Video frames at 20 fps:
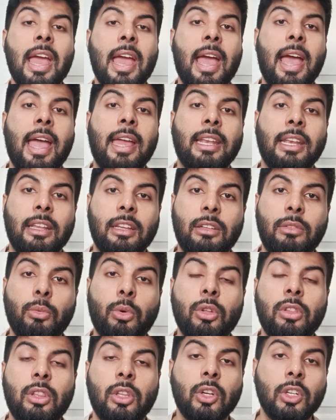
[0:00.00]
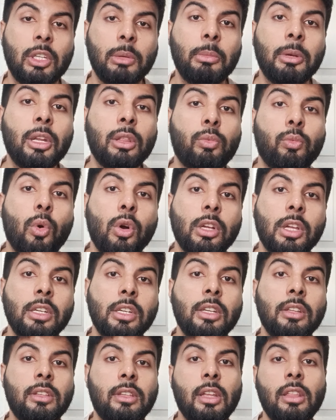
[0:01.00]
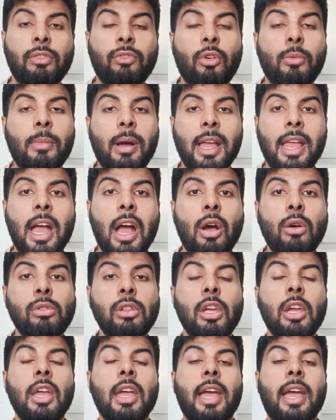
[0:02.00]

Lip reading: And it was 30 minutes walking distance from my house.